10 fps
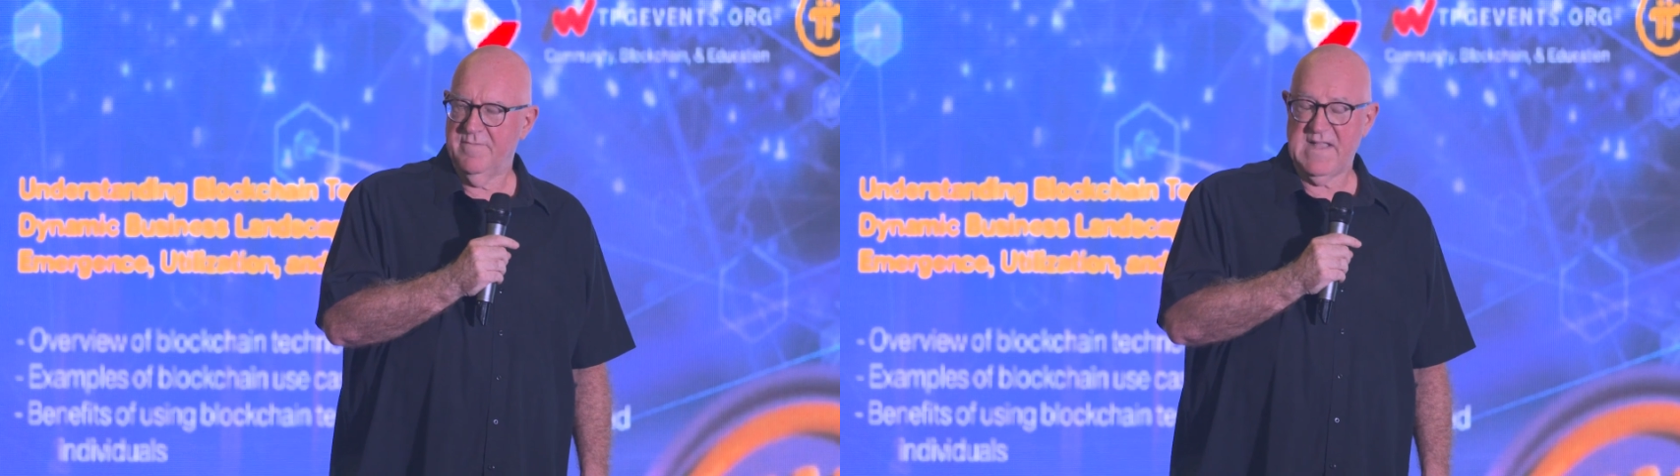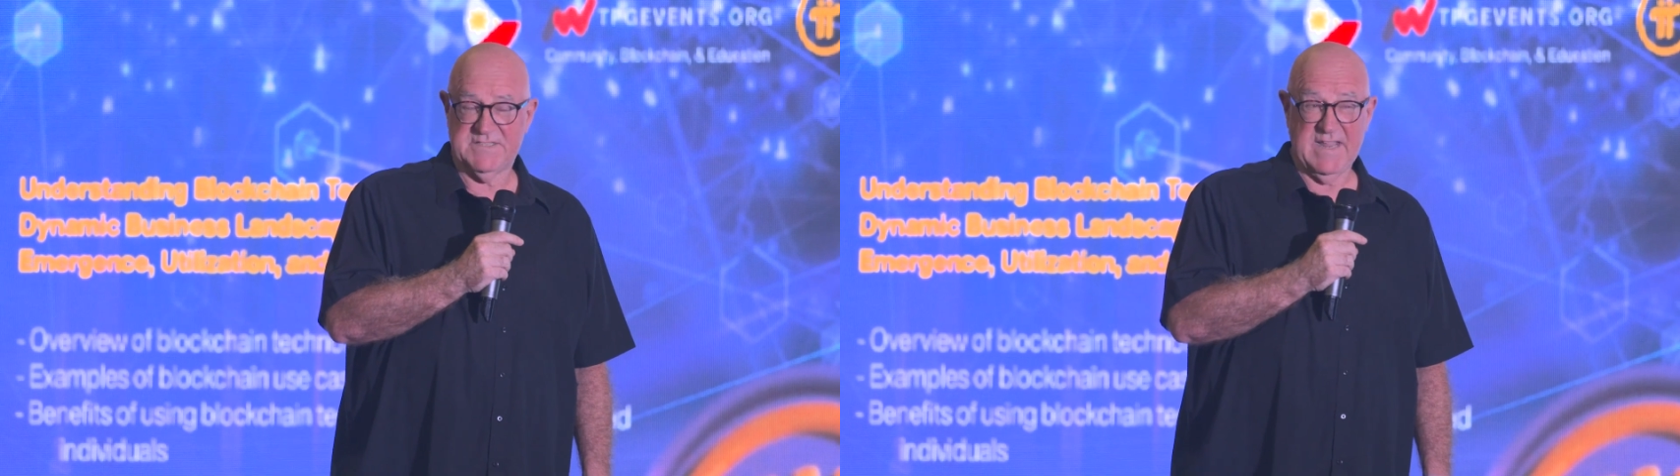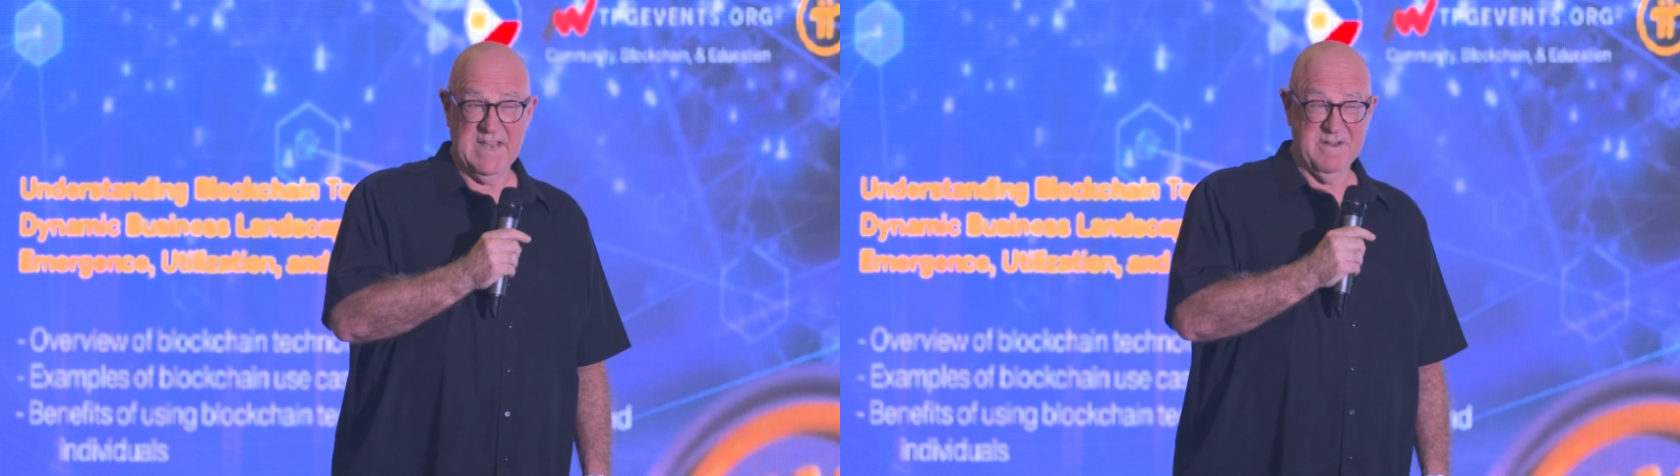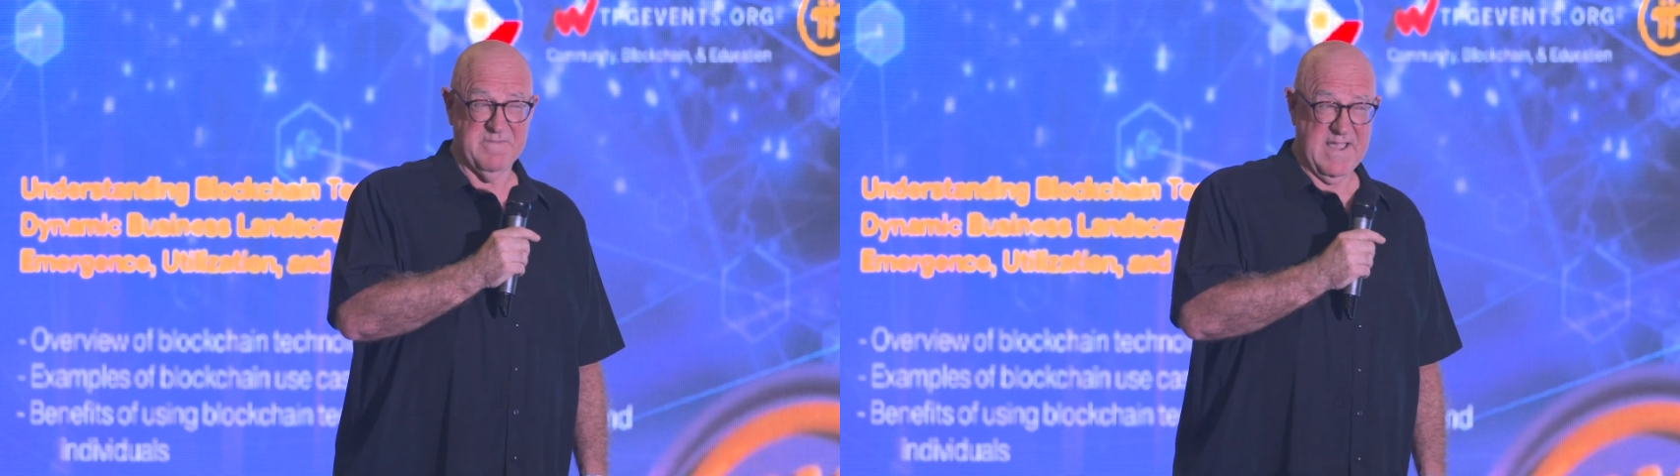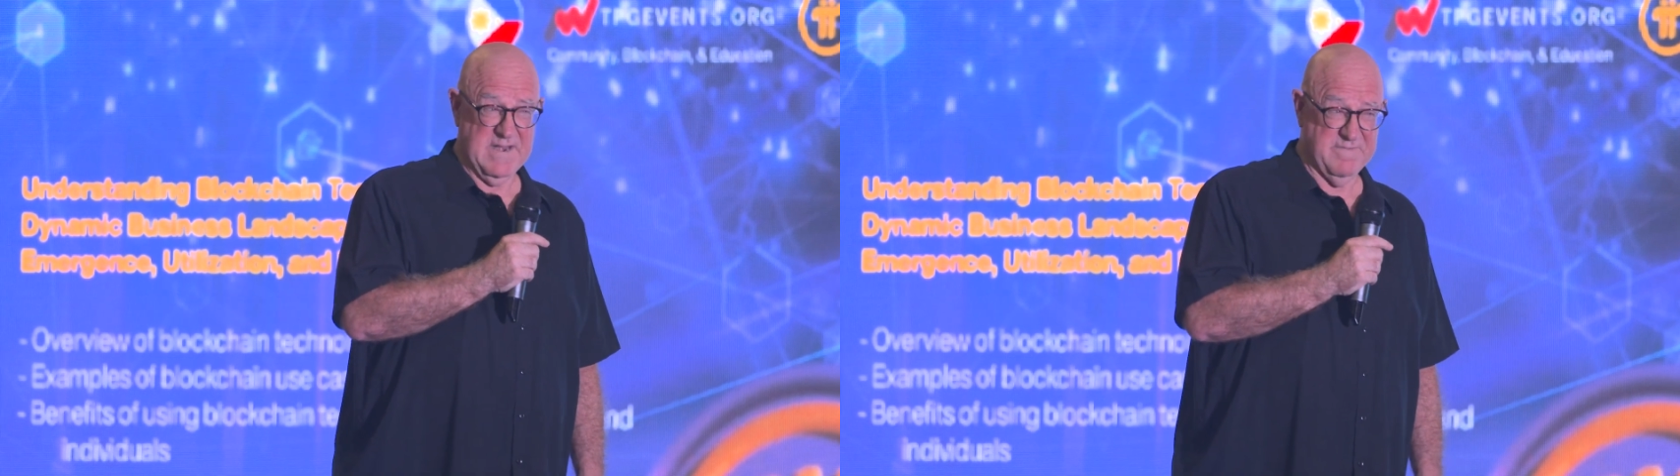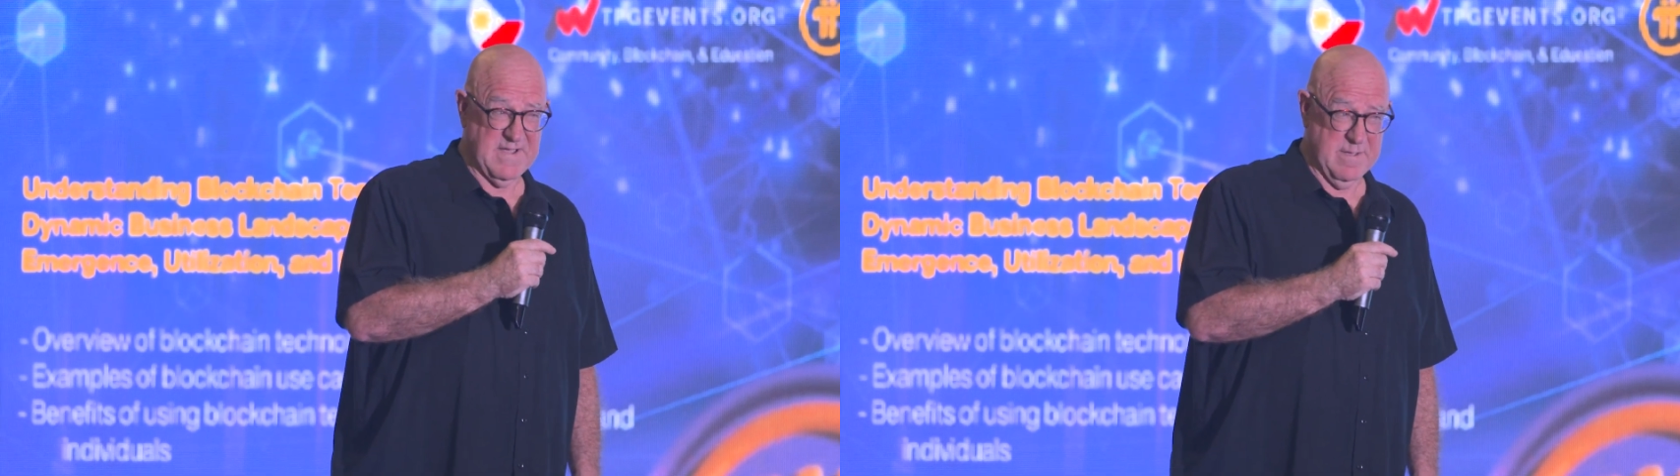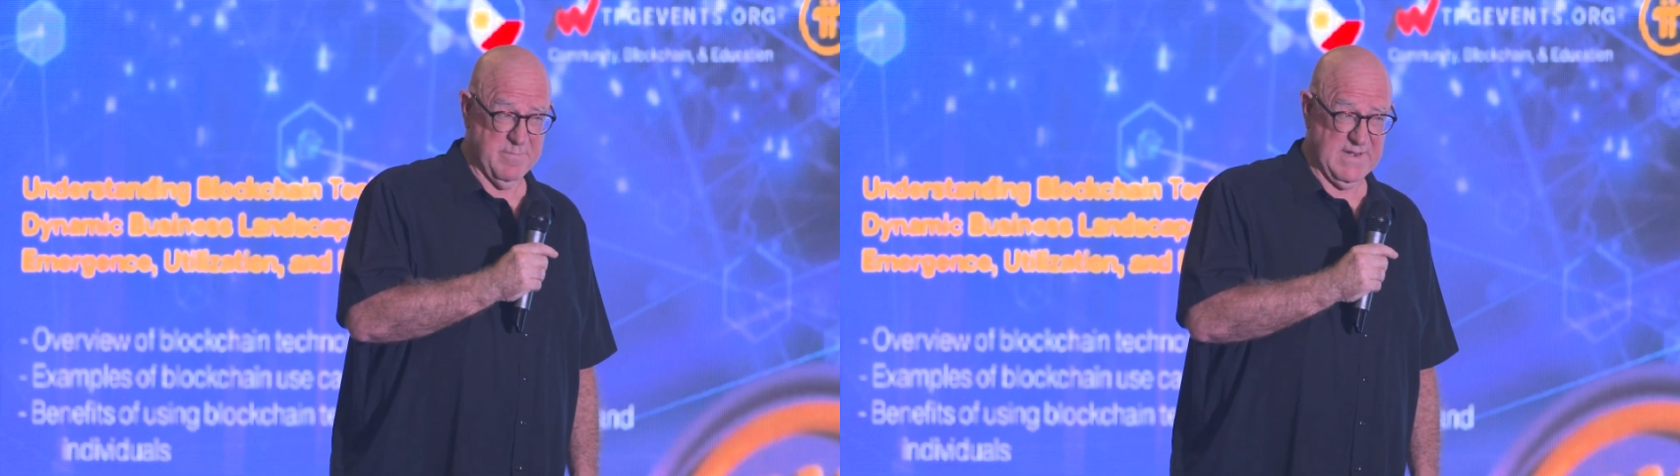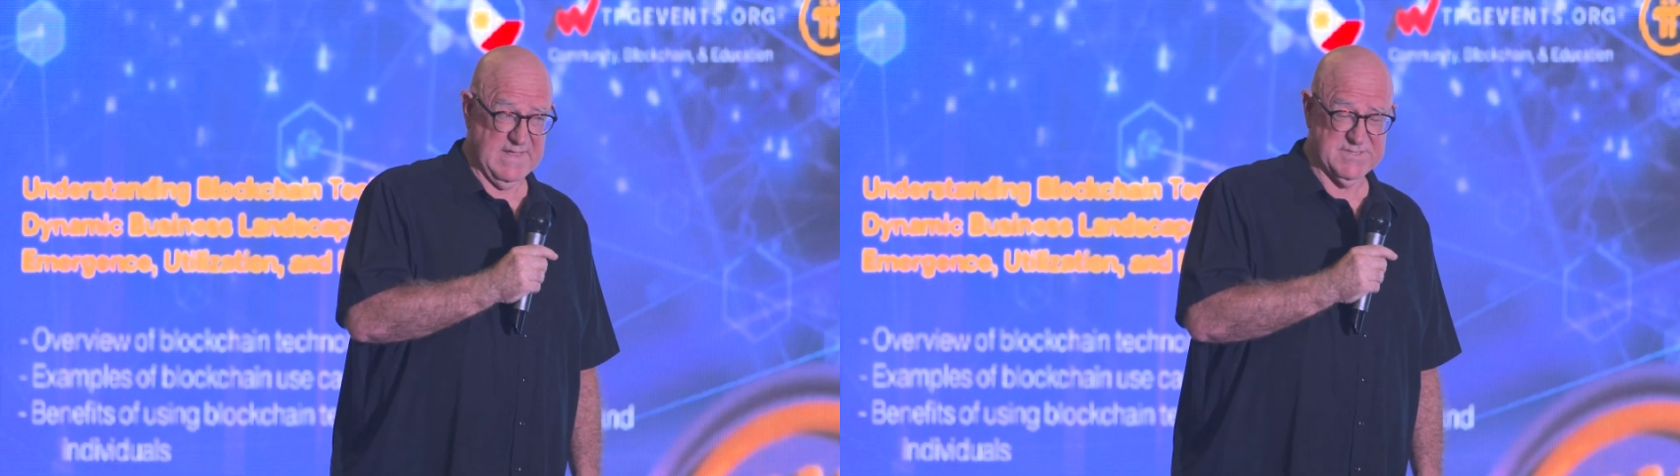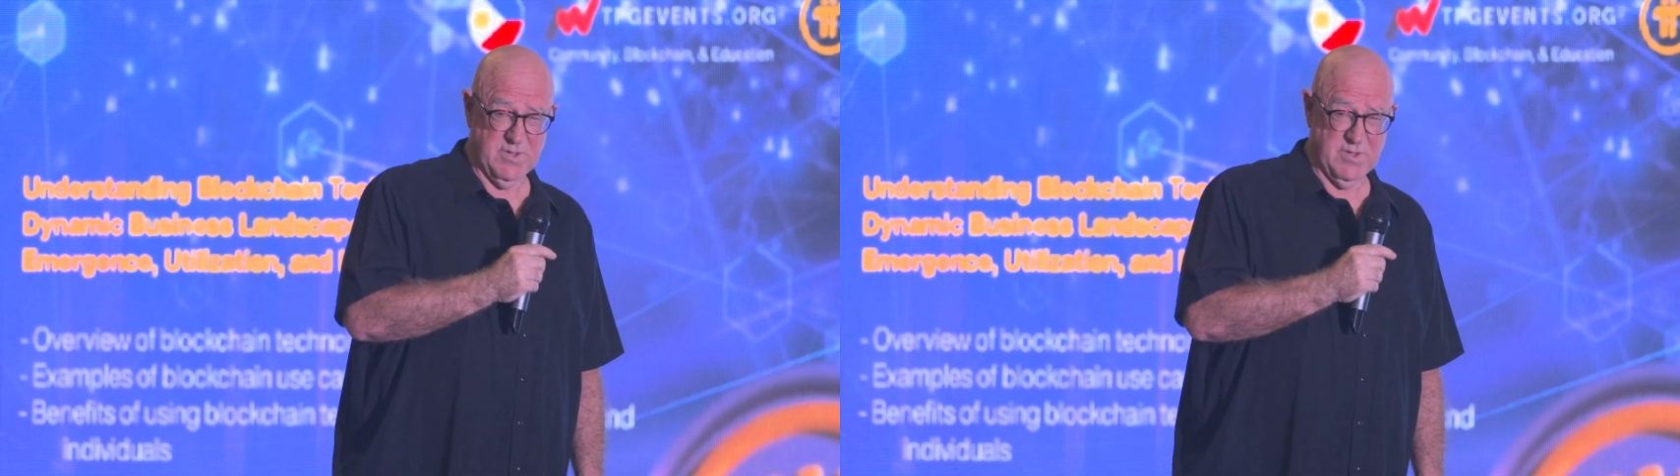That's innovative companies,